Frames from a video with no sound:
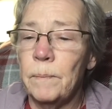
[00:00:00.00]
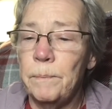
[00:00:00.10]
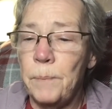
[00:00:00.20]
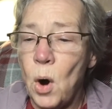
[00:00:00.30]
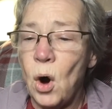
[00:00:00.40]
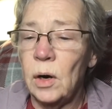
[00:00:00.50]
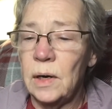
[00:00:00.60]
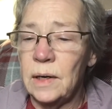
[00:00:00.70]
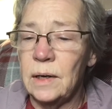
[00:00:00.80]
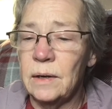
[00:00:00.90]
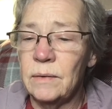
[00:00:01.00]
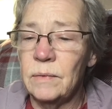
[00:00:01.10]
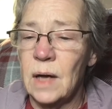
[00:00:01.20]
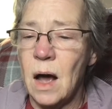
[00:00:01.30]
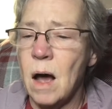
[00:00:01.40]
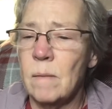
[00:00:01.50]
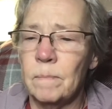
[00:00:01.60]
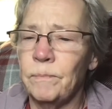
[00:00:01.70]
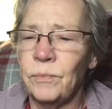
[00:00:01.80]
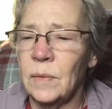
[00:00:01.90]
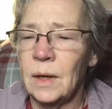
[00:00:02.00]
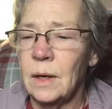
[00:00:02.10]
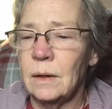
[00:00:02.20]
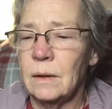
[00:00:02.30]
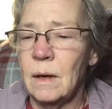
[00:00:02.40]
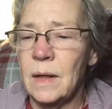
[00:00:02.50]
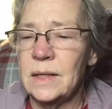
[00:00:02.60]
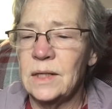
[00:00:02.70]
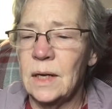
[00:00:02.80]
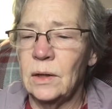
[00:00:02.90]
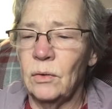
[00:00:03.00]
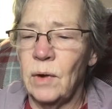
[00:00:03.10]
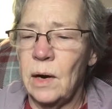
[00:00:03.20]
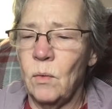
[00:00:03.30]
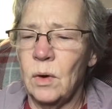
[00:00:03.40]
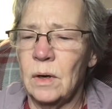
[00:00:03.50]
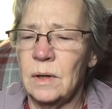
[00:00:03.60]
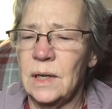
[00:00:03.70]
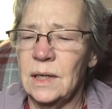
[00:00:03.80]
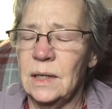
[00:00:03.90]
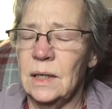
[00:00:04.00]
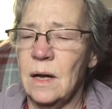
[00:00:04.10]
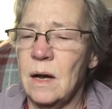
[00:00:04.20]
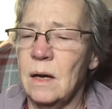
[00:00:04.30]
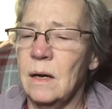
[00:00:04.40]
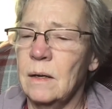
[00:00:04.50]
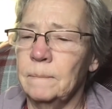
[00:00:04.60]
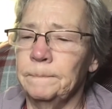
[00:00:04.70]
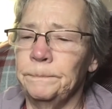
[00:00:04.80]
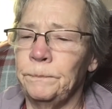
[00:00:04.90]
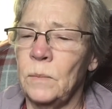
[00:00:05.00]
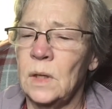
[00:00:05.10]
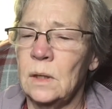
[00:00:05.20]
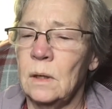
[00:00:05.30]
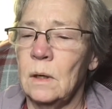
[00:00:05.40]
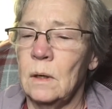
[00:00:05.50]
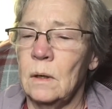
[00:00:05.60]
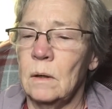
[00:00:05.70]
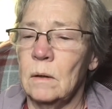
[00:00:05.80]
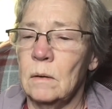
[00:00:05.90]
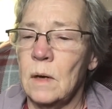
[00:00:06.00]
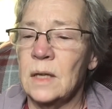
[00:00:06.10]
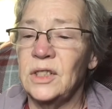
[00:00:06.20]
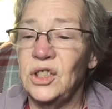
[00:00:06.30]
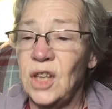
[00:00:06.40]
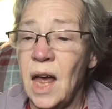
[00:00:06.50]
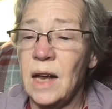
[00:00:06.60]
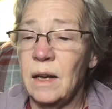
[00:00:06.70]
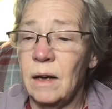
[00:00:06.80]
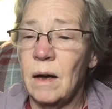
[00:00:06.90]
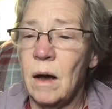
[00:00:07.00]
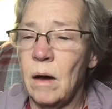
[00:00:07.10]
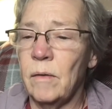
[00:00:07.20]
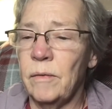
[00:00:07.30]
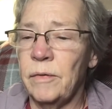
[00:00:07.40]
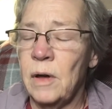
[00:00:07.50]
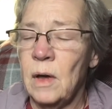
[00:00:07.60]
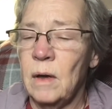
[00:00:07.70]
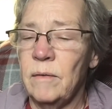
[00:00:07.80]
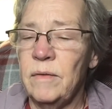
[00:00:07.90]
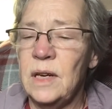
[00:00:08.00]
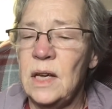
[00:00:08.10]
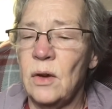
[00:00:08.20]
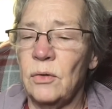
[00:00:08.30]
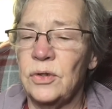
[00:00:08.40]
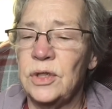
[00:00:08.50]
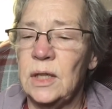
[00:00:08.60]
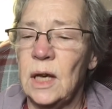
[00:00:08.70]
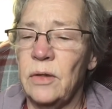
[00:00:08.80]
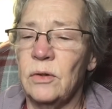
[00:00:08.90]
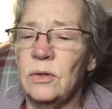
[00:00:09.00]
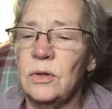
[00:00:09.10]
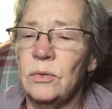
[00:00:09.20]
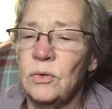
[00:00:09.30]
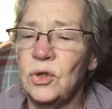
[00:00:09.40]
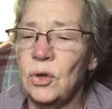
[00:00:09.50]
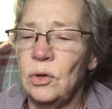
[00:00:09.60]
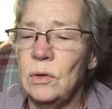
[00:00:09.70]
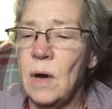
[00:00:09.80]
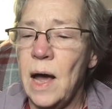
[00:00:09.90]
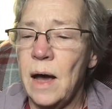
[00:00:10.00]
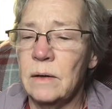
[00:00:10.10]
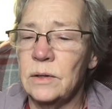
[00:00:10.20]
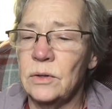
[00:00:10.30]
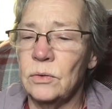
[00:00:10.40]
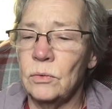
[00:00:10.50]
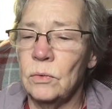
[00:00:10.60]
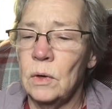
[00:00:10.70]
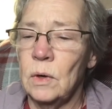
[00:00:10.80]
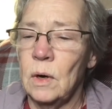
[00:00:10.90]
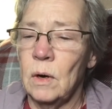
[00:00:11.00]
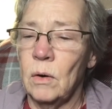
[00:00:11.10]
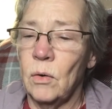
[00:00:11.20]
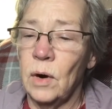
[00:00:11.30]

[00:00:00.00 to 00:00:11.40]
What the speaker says: parted, no, that's not the right word, a set of videos together to show you how to, or